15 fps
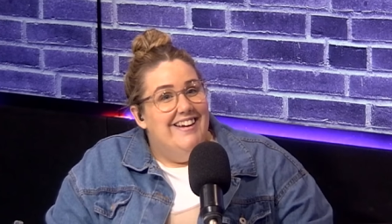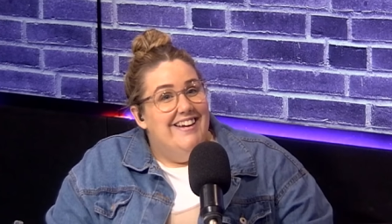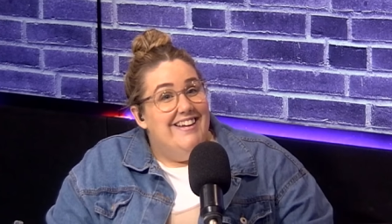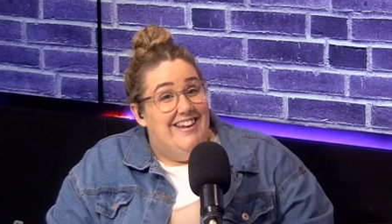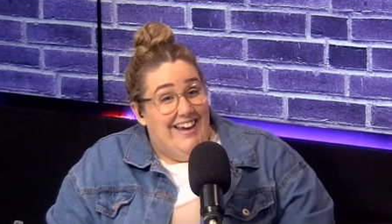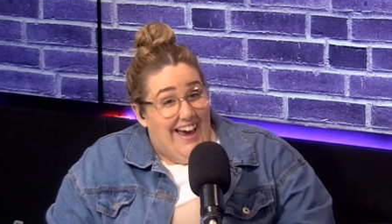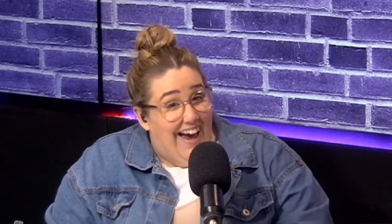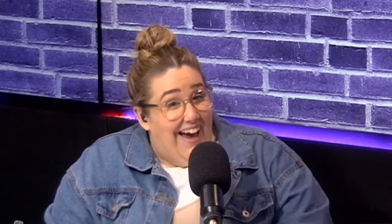
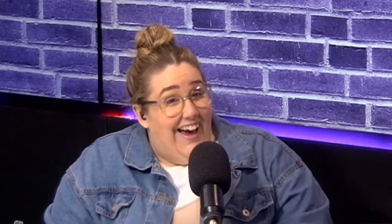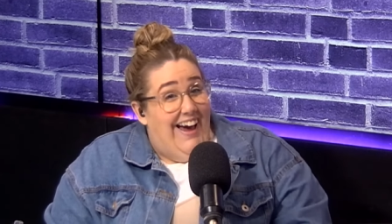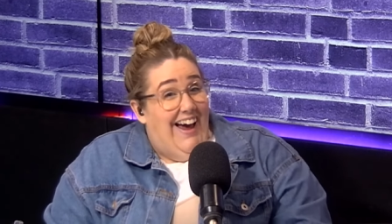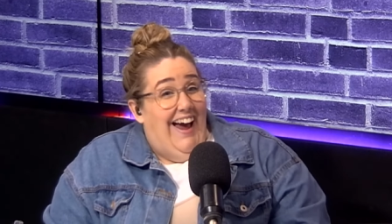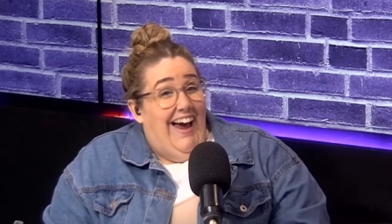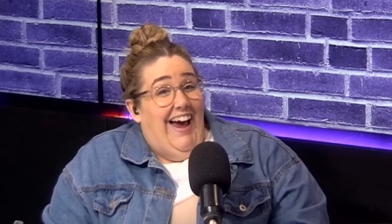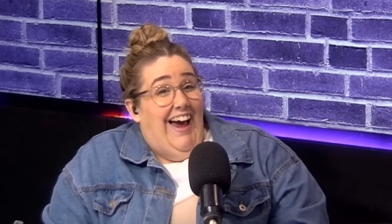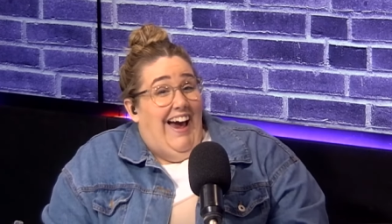Yeah.
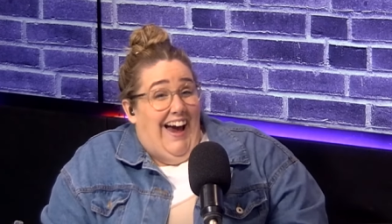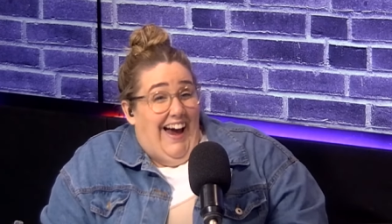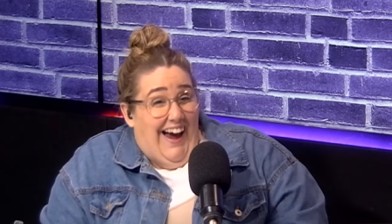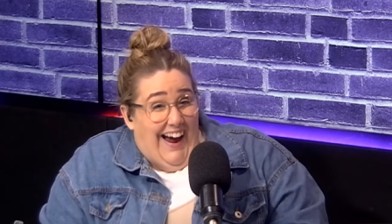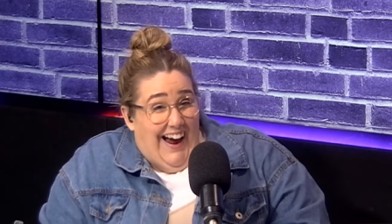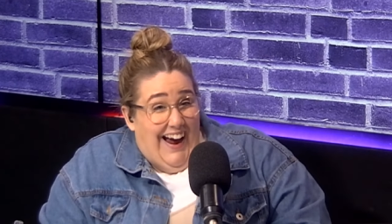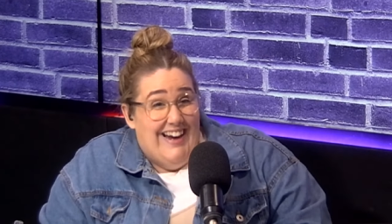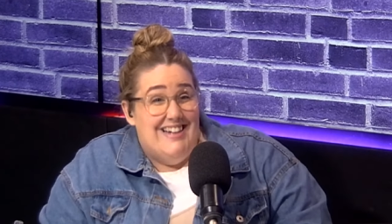
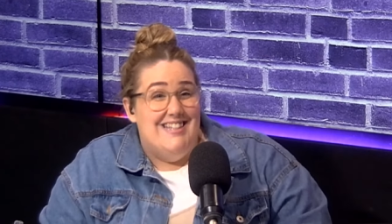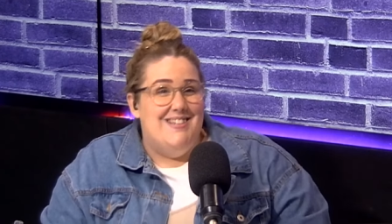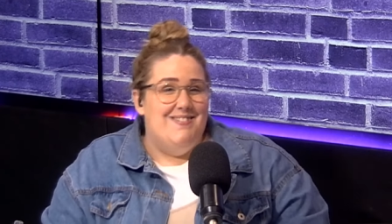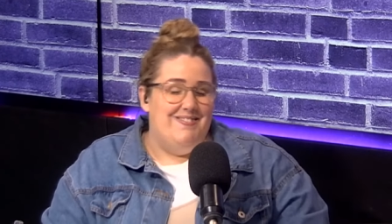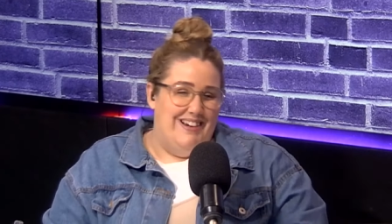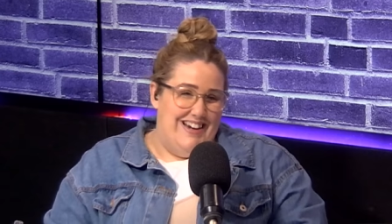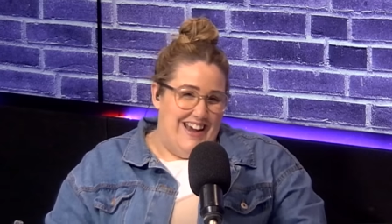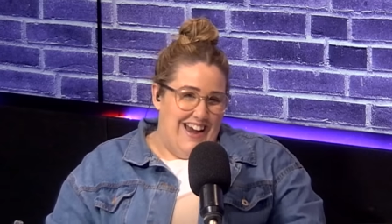It's
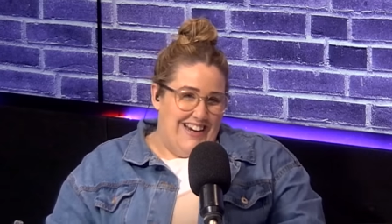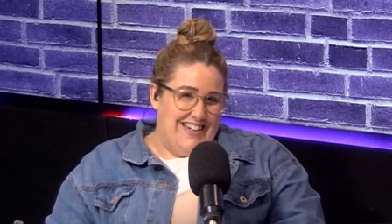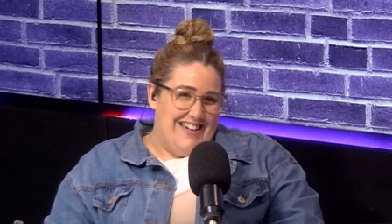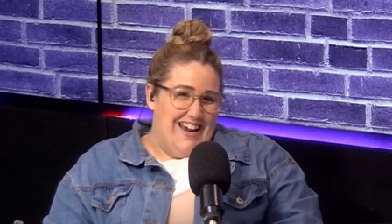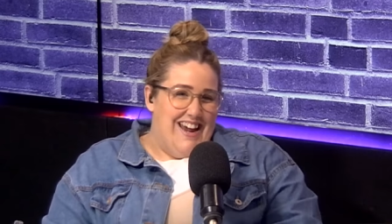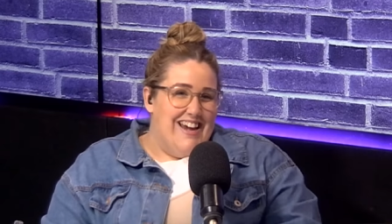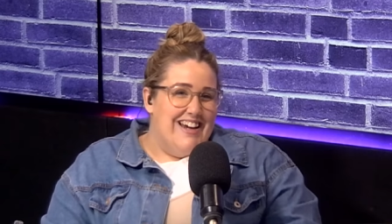really hectic.